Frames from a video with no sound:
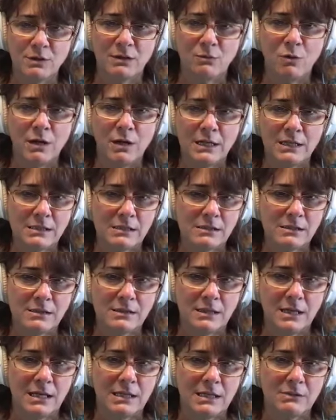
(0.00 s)
the wanting to look
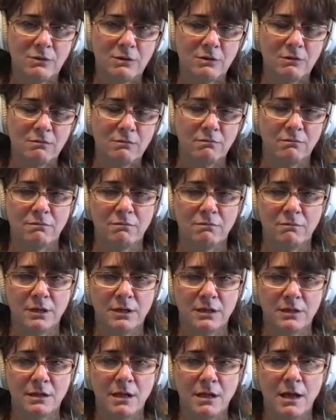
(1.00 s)
nice with,
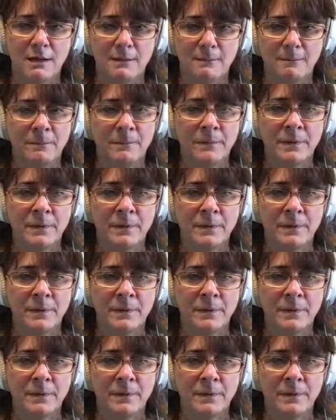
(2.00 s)
with not